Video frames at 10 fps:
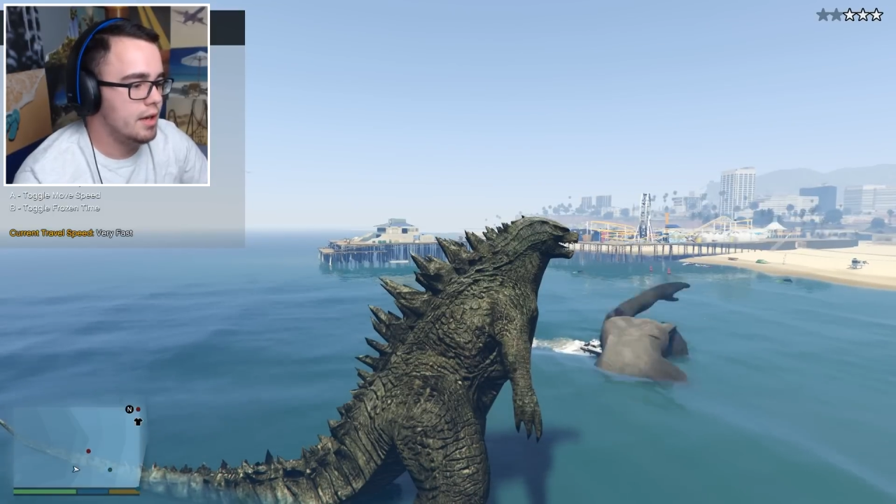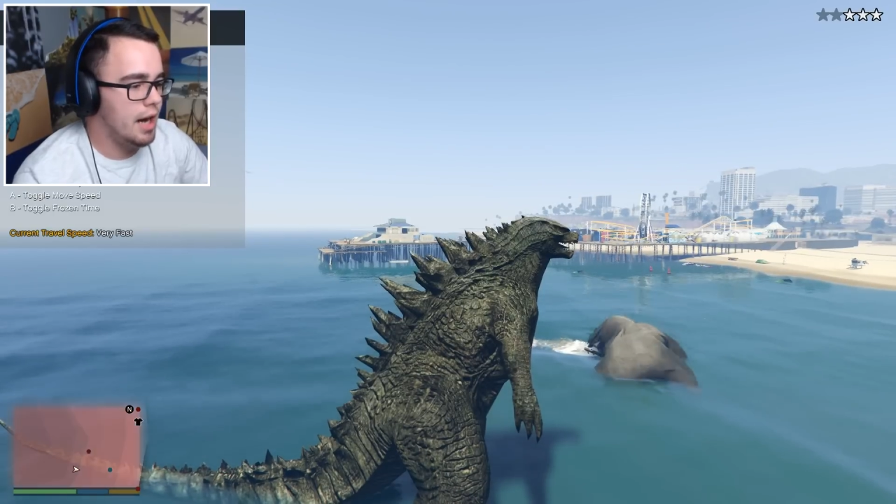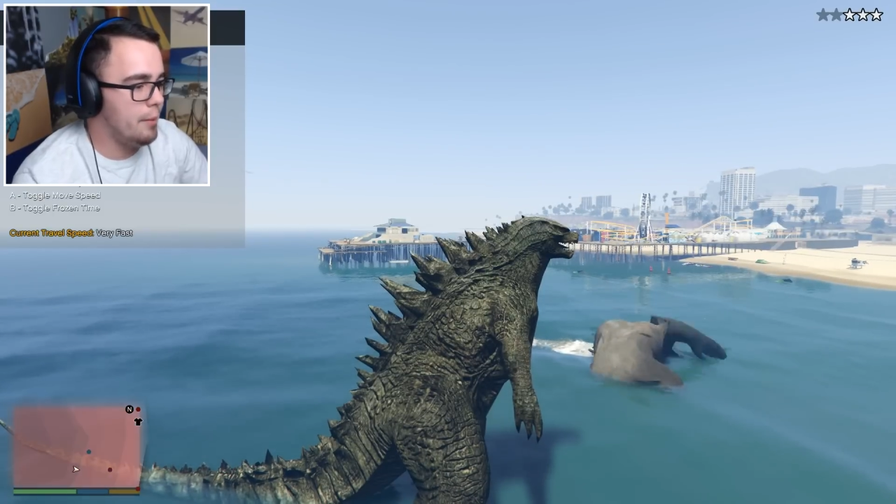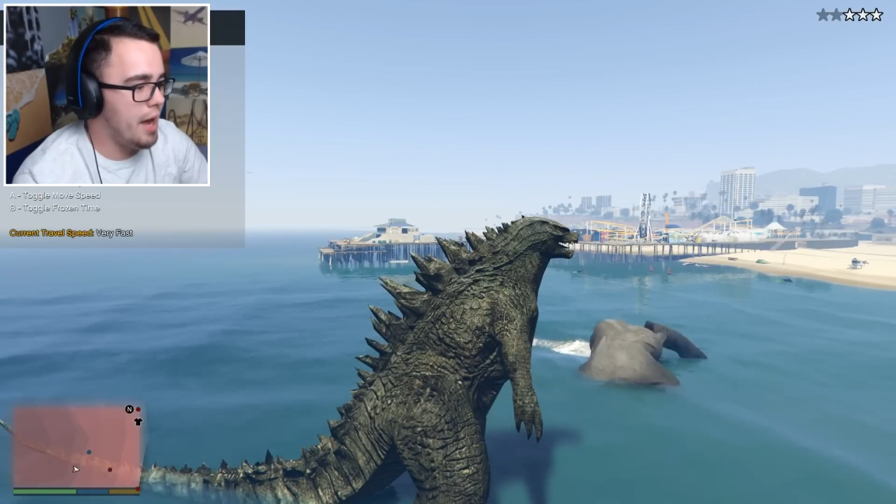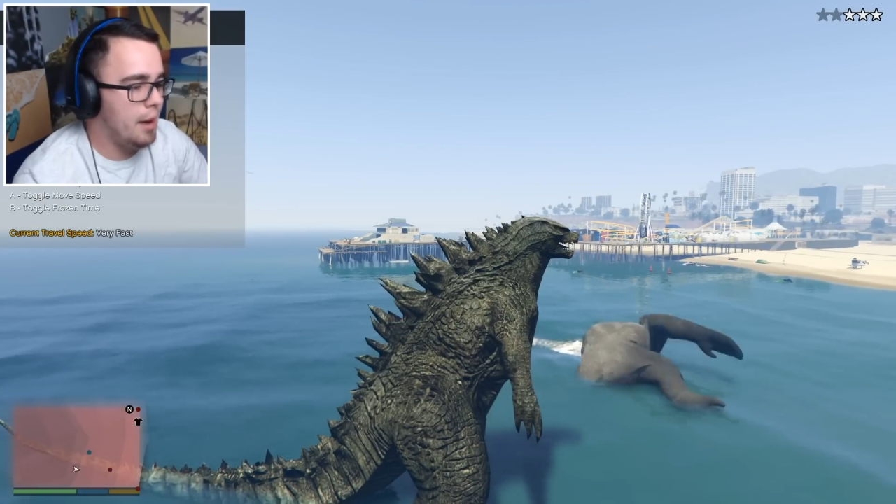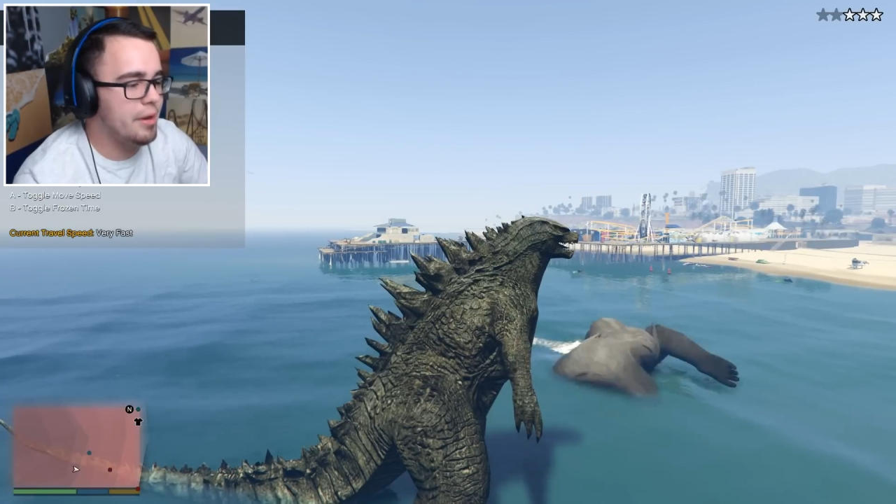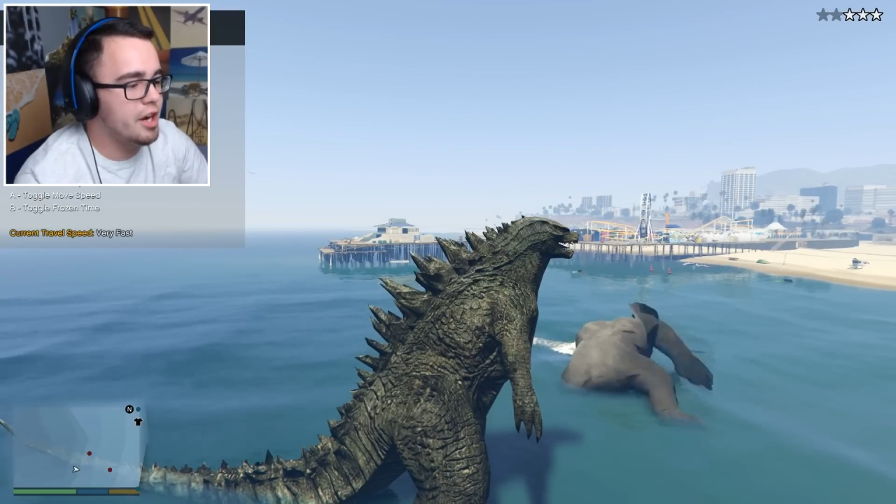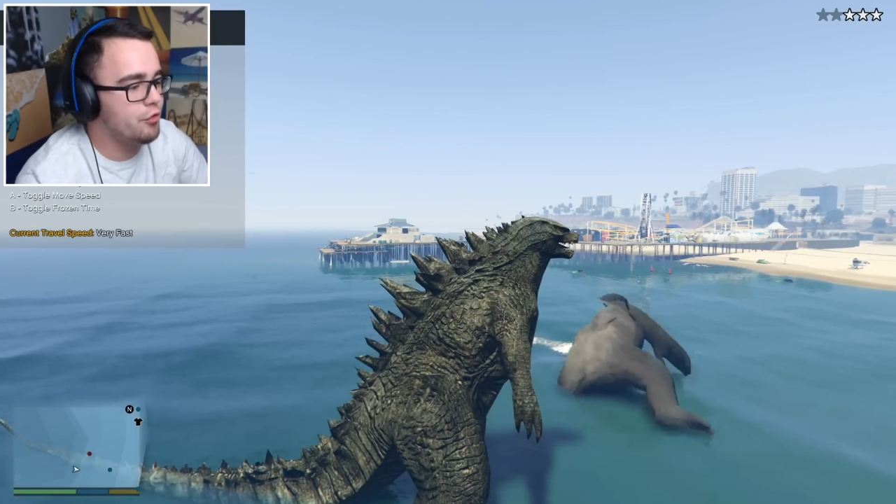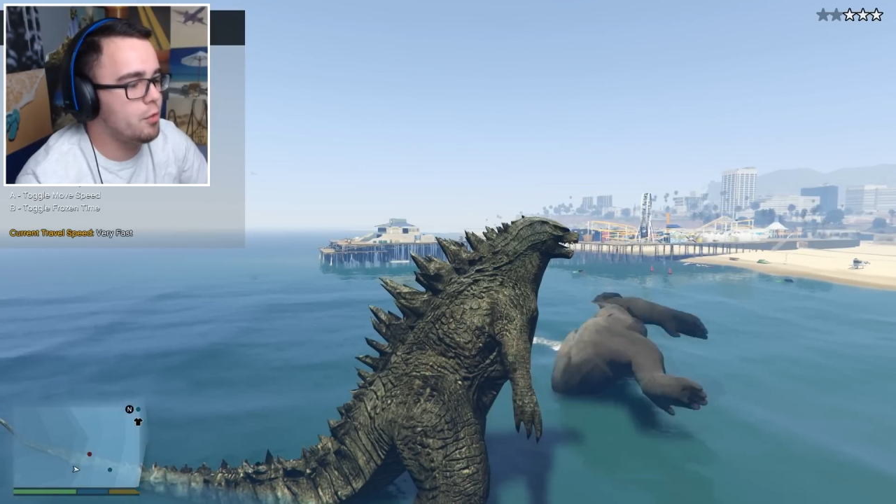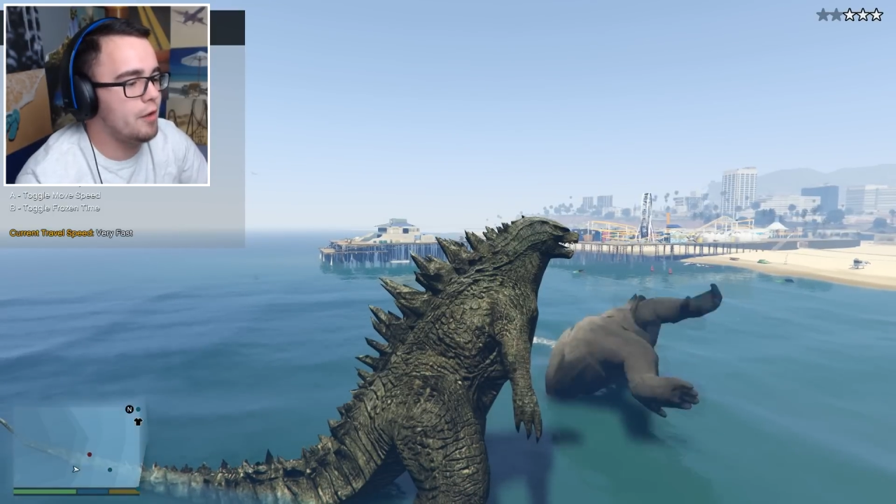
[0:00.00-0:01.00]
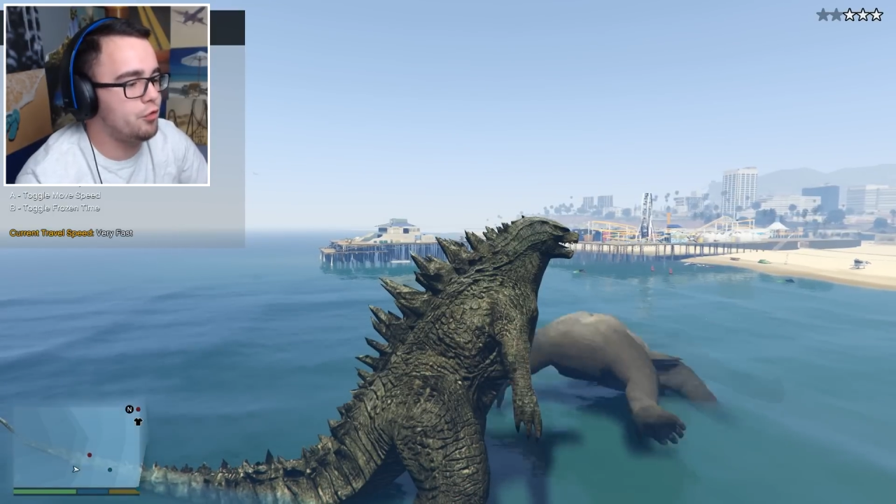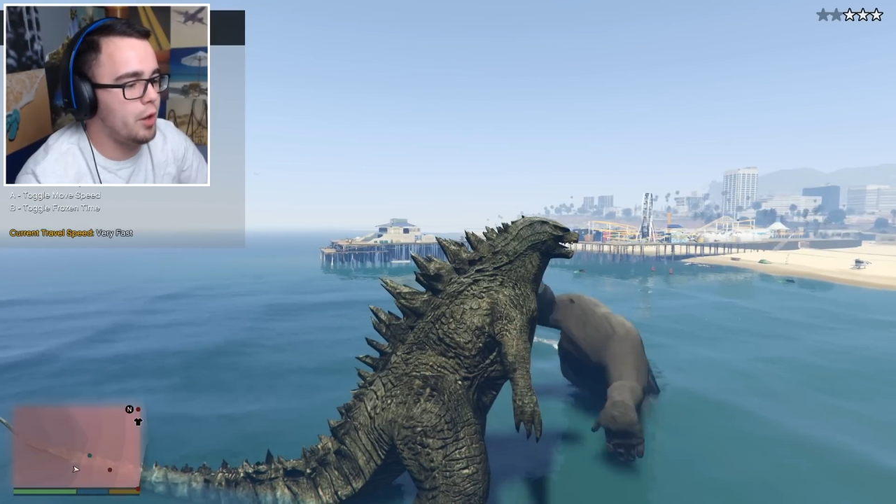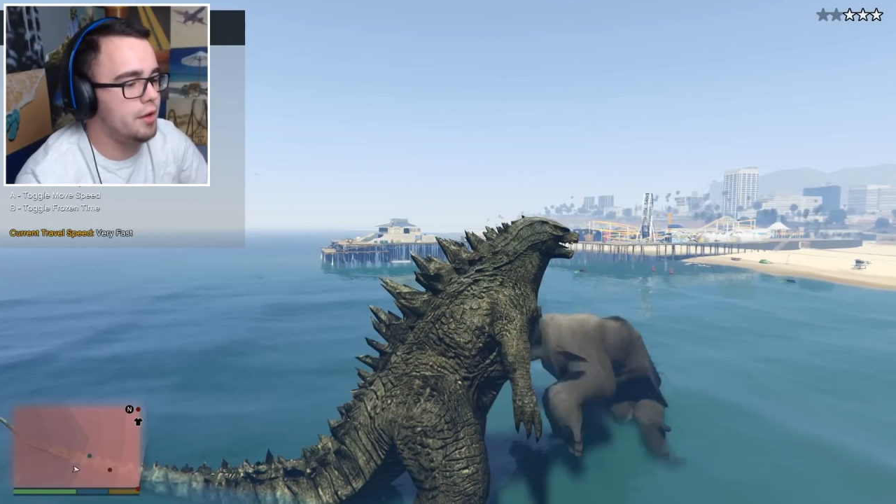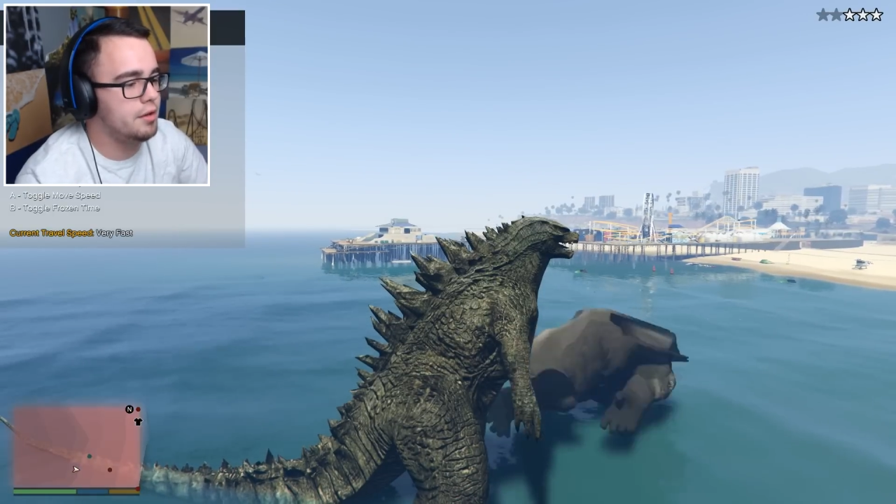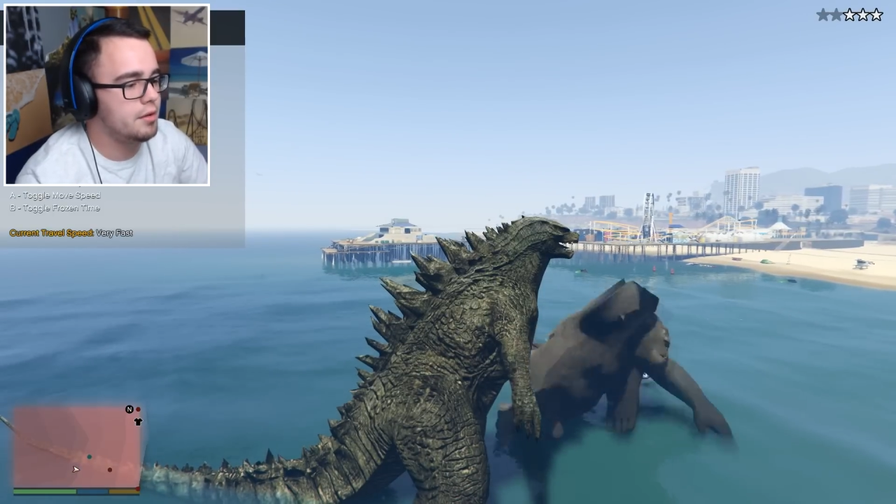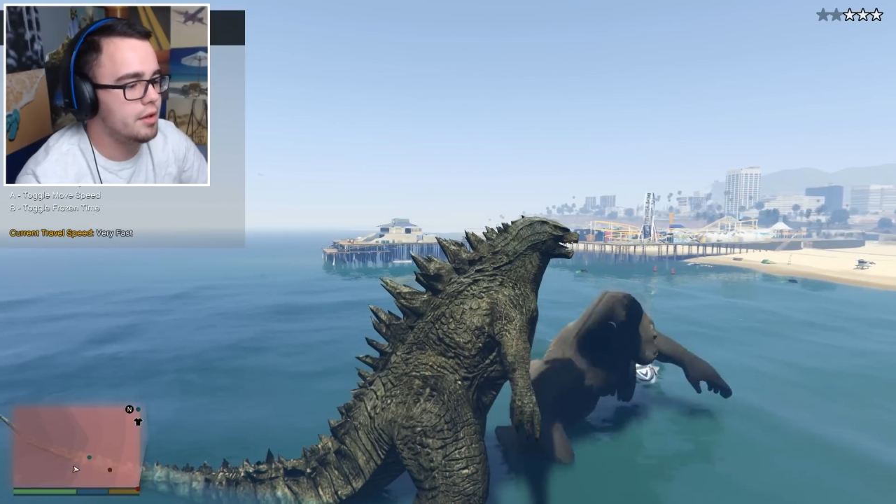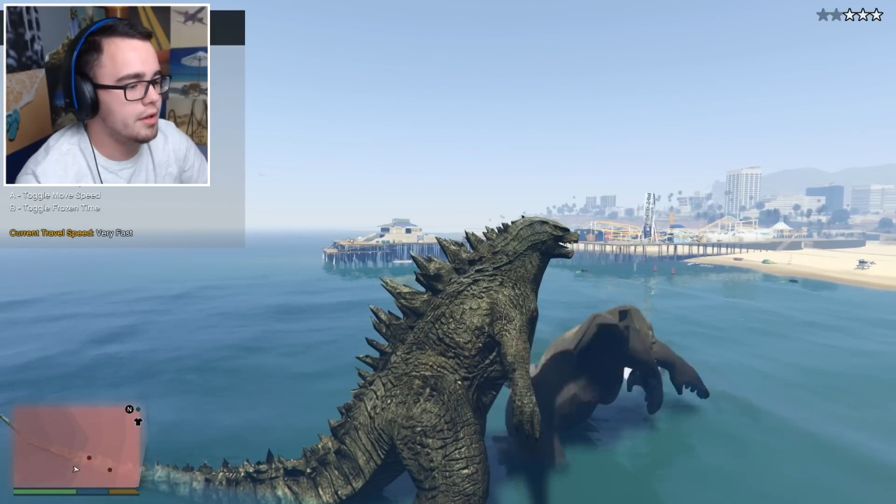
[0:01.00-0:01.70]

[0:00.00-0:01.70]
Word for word: I'm here for my friend.